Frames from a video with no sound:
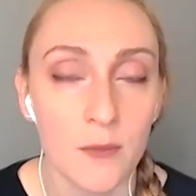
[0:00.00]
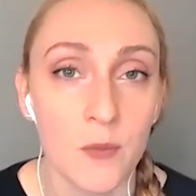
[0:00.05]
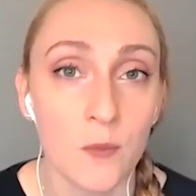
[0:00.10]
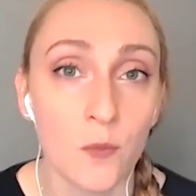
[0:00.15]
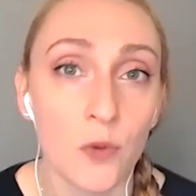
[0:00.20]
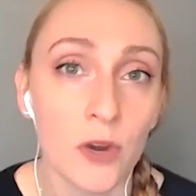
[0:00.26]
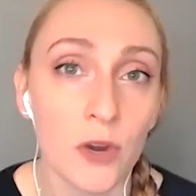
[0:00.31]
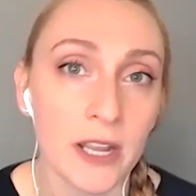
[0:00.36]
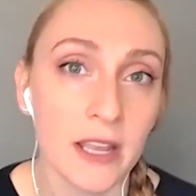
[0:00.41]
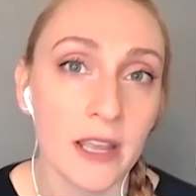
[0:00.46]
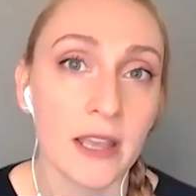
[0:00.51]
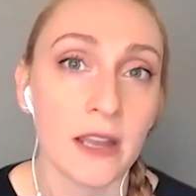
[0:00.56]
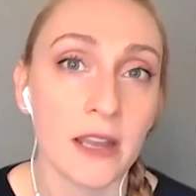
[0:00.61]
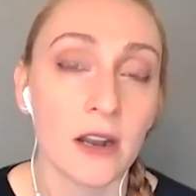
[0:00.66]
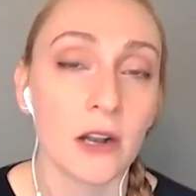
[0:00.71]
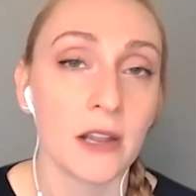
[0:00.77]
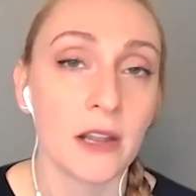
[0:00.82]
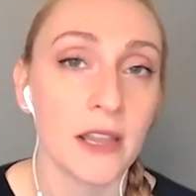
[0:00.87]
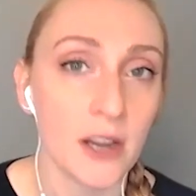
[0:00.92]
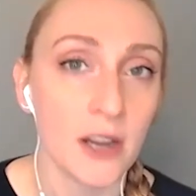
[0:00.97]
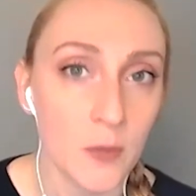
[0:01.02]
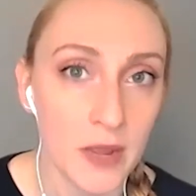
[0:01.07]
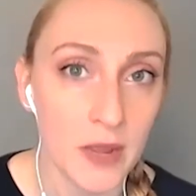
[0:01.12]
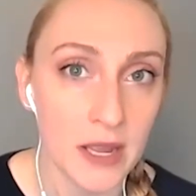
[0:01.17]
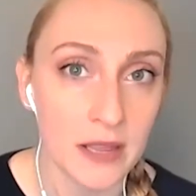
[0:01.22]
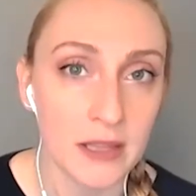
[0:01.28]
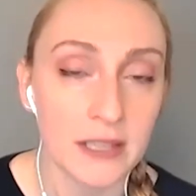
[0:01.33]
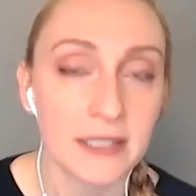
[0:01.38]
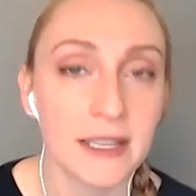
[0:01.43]
Working in art
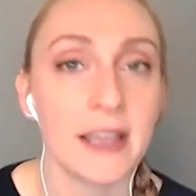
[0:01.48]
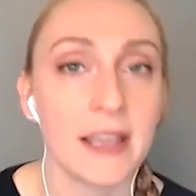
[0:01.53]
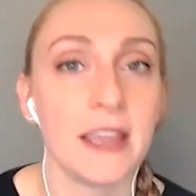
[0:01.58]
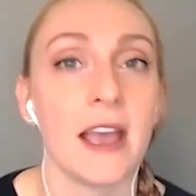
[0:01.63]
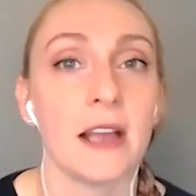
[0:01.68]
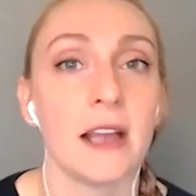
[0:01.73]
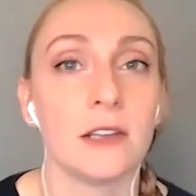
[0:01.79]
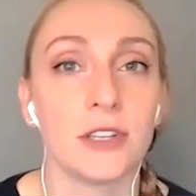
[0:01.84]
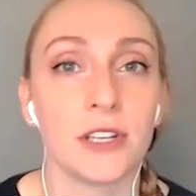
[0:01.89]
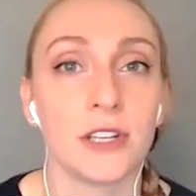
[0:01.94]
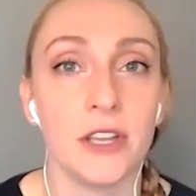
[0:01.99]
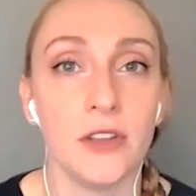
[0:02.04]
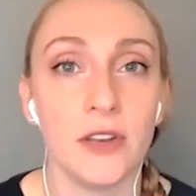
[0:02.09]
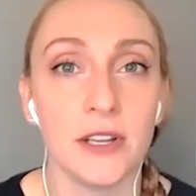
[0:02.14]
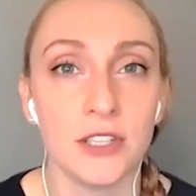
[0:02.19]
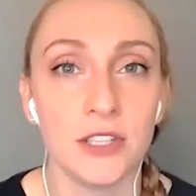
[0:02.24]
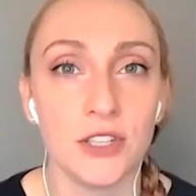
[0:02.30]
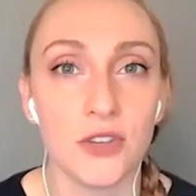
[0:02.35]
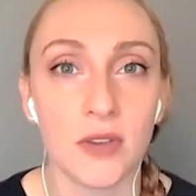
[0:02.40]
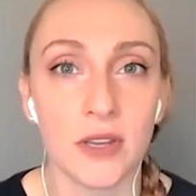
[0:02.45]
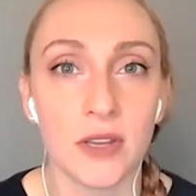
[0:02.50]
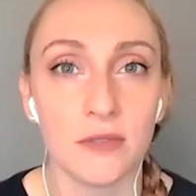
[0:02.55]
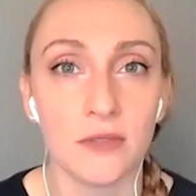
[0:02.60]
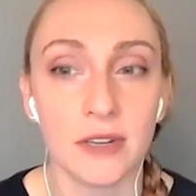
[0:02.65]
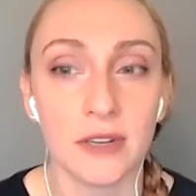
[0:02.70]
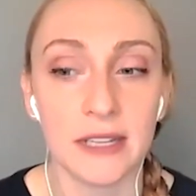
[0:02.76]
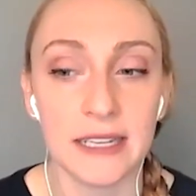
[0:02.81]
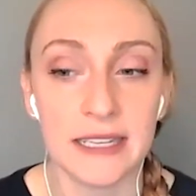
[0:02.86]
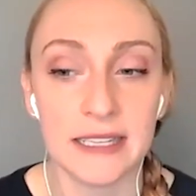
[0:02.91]
therapy in the psychiatric units, you
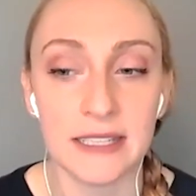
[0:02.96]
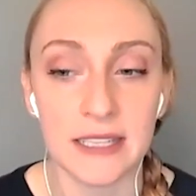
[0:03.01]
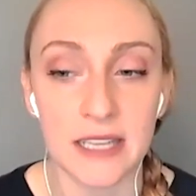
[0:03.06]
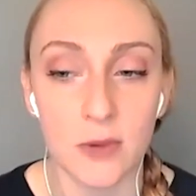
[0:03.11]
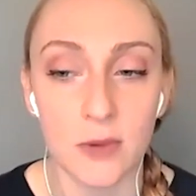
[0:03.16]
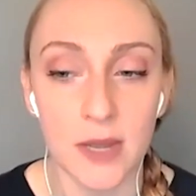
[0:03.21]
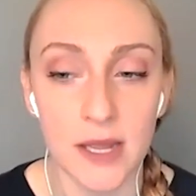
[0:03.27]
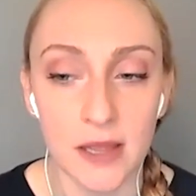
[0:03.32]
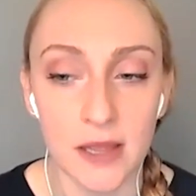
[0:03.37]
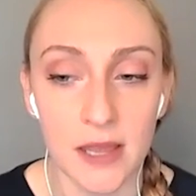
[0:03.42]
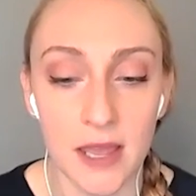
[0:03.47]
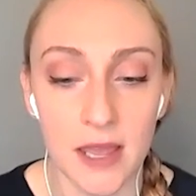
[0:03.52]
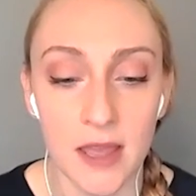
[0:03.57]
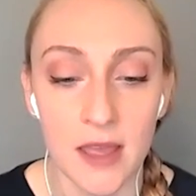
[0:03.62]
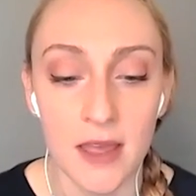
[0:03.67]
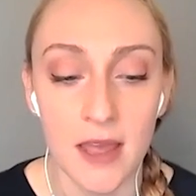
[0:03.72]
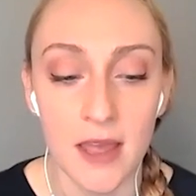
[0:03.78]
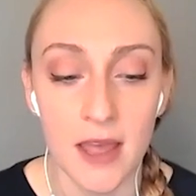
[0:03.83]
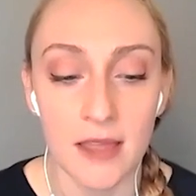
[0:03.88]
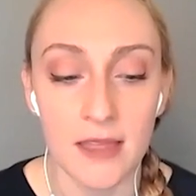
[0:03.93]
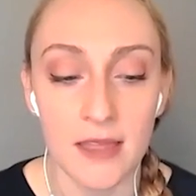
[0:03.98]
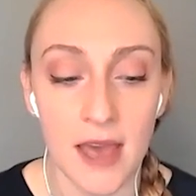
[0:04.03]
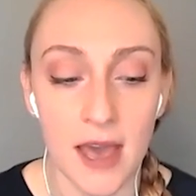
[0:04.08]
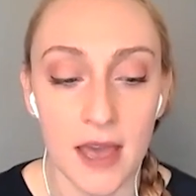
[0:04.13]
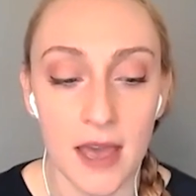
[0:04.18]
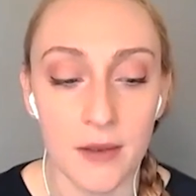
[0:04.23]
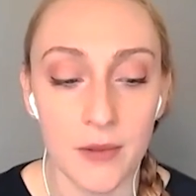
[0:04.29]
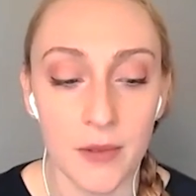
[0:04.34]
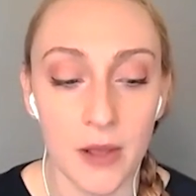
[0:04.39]
could really see quickly
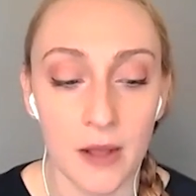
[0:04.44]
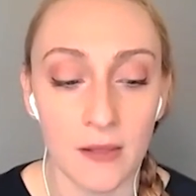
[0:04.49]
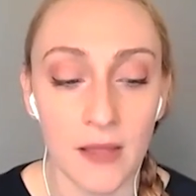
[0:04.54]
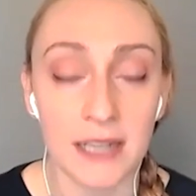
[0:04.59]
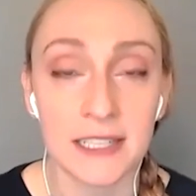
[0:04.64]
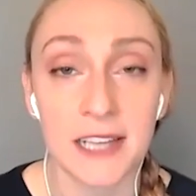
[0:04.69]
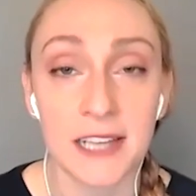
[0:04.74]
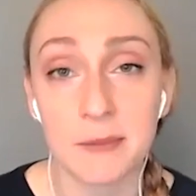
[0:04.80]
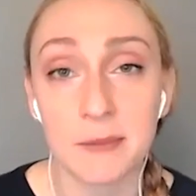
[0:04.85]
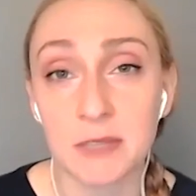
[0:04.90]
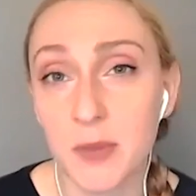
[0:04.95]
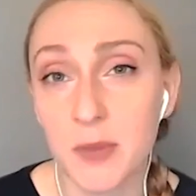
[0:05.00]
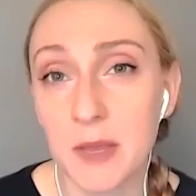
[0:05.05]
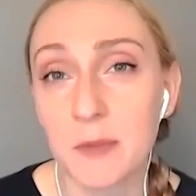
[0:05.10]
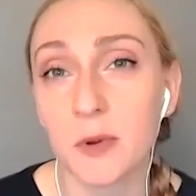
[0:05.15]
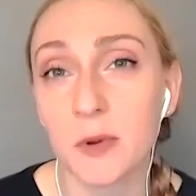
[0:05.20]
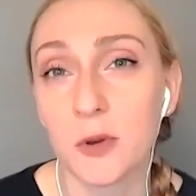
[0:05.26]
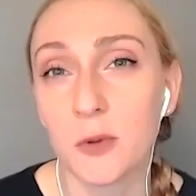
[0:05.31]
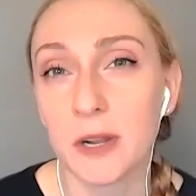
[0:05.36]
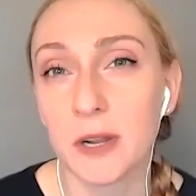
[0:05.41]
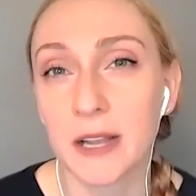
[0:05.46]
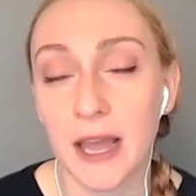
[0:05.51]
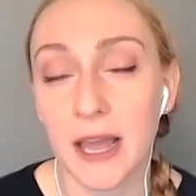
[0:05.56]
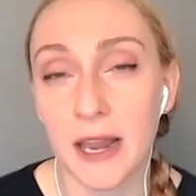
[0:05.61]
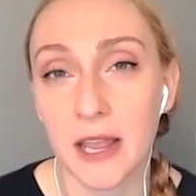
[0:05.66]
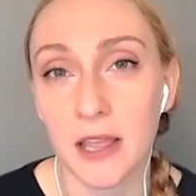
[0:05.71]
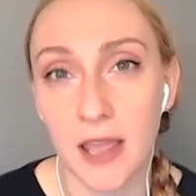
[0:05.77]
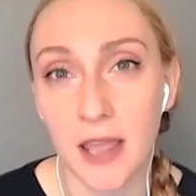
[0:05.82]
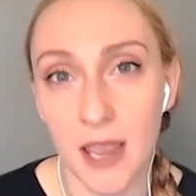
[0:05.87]
that a lot of times the people who were
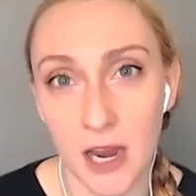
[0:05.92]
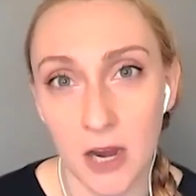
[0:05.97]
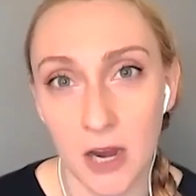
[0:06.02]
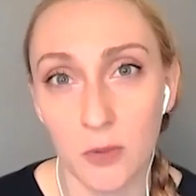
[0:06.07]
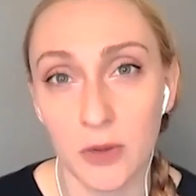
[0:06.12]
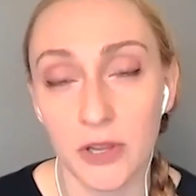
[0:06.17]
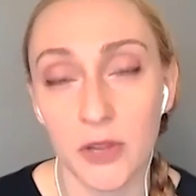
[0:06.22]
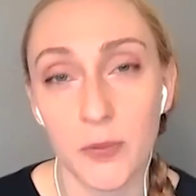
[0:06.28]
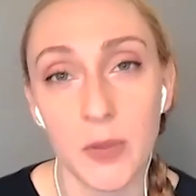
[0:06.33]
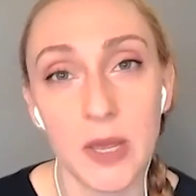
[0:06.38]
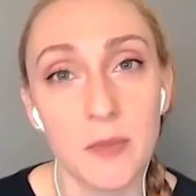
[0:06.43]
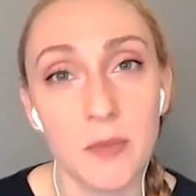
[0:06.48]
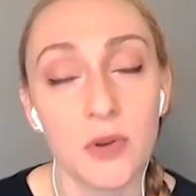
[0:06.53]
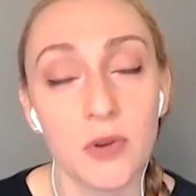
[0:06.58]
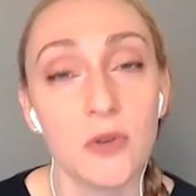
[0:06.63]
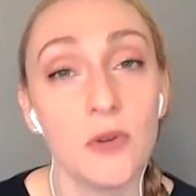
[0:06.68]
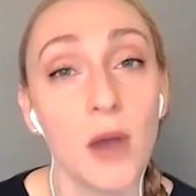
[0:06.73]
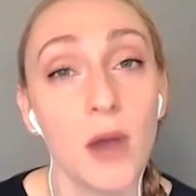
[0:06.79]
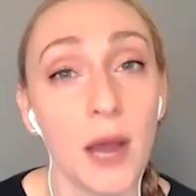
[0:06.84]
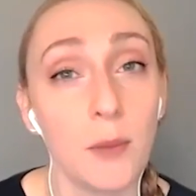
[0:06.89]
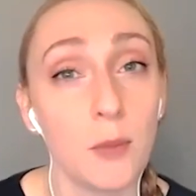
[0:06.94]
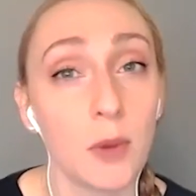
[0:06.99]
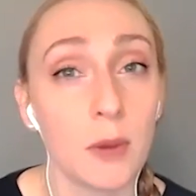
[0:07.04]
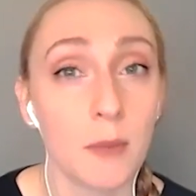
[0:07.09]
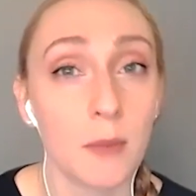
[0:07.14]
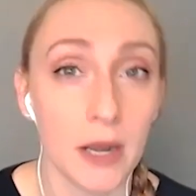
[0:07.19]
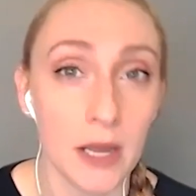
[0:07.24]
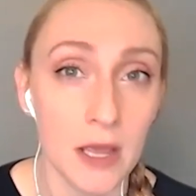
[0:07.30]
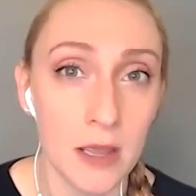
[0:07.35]
getting care were the people who had
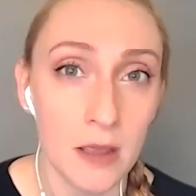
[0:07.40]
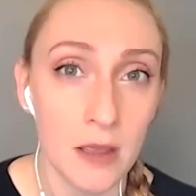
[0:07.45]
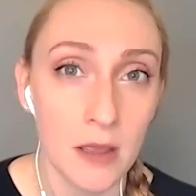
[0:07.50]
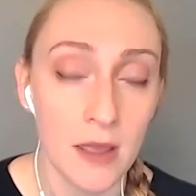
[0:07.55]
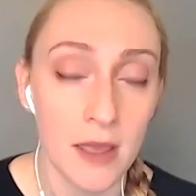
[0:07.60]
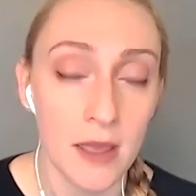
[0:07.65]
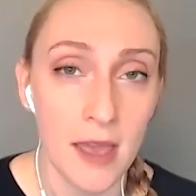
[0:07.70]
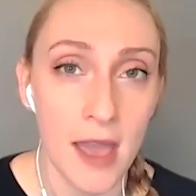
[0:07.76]
more money.